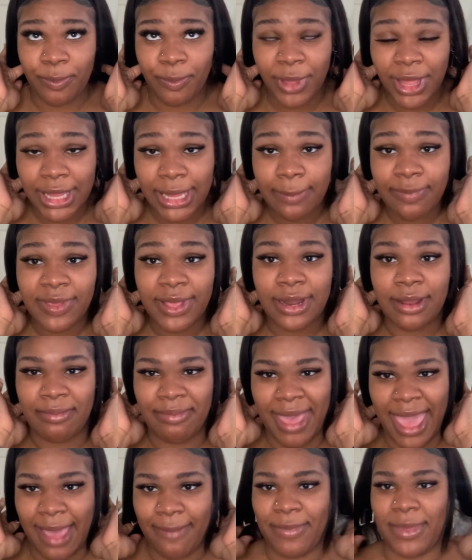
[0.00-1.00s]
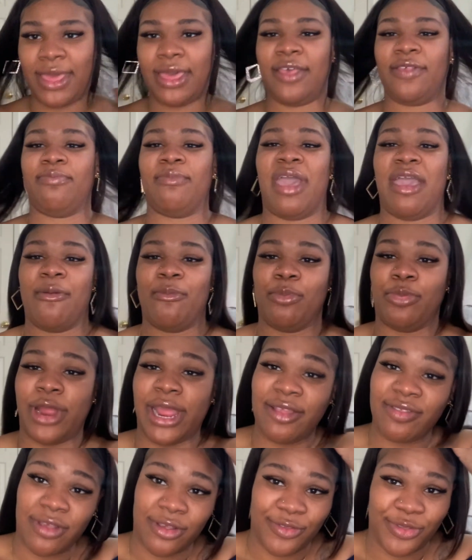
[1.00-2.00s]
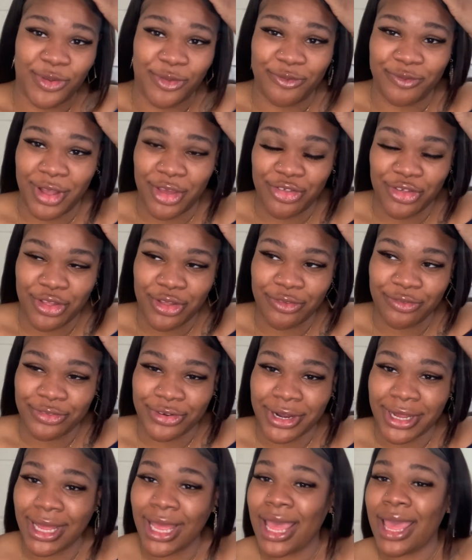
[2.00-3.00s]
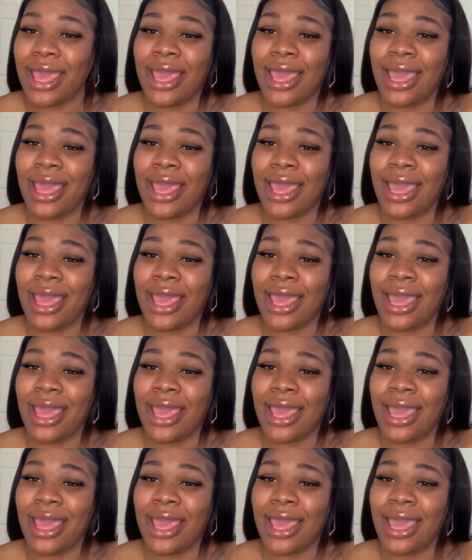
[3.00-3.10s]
clips in the back because my braids are still fresh in the front